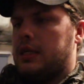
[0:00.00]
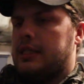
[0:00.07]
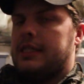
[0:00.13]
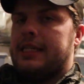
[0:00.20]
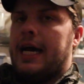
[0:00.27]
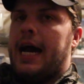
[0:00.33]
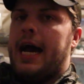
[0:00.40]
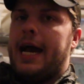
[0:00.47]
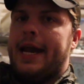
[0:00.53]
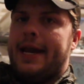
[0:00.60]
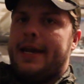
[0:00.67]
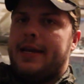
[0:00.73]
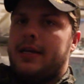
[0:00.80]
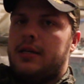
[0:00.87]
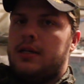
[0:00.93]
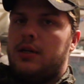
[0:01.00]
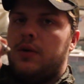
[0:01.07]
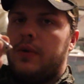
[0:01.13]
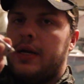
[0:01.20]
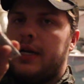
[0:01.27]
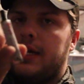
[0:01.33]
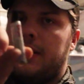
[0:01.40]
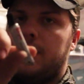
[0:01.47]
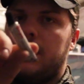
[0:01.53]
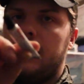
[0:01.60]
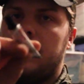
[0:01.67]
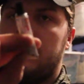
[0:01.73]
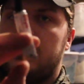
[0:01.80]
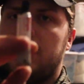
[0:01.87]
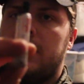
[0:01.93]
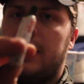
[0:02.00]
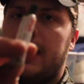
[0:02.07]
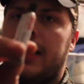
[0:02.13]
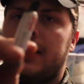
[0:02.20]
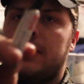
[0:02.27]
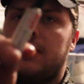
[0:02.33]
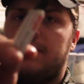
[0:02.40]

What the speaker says: Stye. You don't want to get one of those in your eyes.